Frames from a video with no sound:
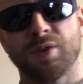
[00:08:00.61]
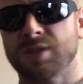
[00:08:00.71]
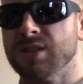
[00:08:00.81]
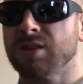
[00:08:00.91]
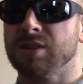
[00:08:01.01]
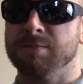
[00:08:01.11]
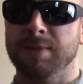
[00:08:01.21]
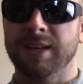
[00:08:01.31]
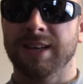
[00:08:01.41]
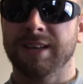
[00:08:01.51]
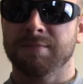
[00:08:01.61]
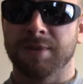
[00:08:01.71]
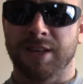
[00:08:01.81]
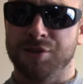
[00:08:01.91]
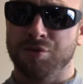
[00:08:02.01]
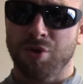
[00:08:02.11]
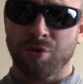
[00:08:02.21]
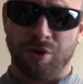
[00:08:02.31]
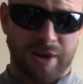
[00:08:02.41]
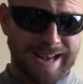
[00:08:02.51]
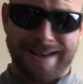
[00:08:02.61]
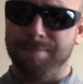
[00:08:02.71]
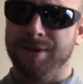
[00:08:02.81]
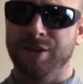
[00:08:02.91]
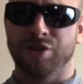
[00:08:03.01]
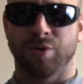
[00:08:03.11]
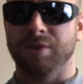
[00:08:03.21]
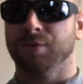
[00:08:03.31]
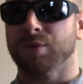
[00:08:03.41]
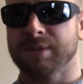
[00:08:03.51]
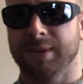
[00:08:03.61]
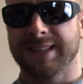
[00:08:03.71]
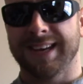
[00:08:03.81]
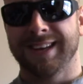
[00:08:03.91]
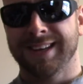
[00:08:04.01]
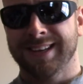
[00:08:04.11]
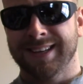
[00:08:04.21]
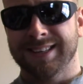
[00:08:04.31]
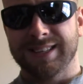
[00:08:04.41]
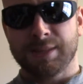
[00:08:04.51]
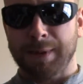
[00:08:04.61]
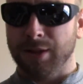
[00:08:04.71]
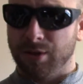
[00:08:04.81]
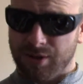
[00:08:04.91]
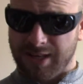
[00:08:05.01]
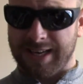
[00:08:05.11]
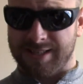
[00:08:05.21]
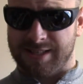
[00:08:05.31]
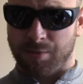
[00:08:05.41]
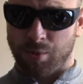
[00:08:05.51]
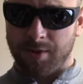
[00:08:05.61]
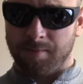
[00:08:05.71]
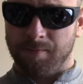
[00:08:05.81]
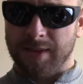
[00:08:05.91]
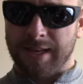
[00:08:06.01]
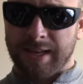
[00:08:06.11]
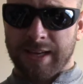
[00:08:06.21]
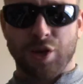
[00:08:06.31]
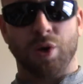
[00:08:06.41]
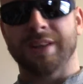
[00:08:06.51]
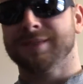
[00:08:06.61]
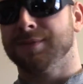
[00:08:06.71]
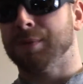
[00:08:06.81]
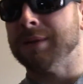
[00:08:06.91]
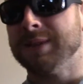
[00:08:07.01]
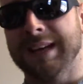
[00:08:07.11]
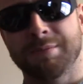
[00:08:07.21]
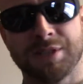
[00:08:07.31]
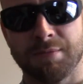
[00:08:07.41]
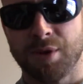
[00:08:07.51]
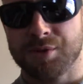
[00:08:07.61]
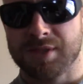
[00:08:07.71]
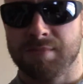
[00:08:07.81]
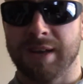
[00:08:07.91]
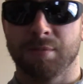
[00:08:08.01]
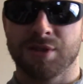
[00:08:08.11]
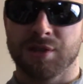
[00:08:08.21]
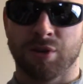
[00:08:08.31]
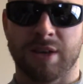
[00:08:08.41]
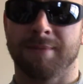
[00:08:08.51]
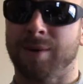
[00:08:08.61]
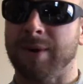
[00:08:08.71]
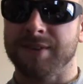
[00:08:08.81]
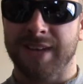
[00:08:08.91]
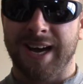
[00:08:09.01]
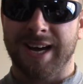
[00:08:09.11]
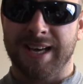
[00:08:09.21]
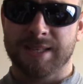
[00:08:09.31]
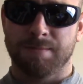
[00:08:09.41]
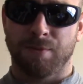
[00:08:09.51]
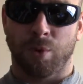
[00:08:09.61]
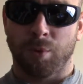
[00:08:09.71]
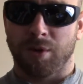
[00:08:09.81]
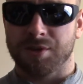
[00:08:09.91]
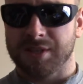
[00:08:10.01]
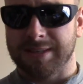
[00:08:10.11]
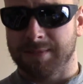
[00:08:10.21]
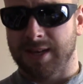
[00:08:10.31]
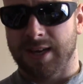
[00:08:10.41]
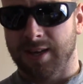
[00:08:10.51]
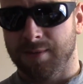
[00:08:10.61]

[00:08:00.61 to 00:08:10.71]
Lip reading: just starts beating because you know you're happy, joyful, or something like that, just by looking at someone. You know, that's probably the thing I miss the most, is being able to just look into my wife's eyes before we go to sleep at night.